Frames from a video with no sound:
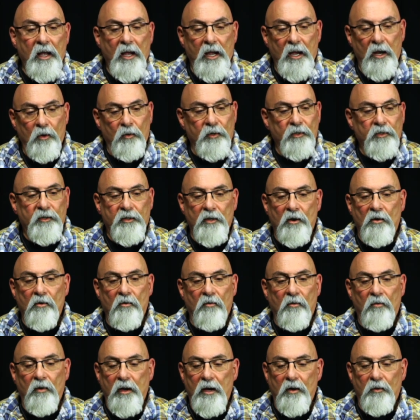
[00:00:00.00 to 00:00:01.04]
it was
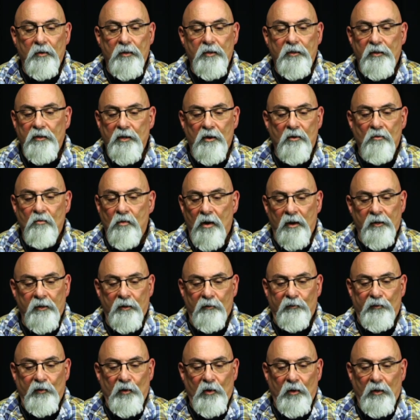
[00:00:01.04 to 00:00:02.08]
so
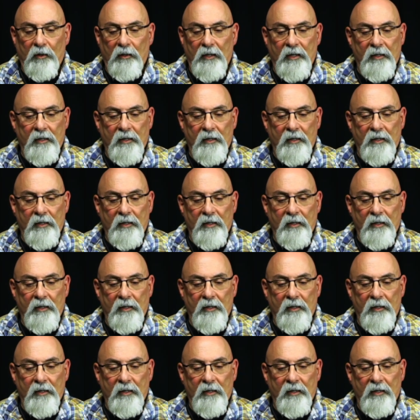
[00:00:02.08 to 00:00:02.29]
wonderful.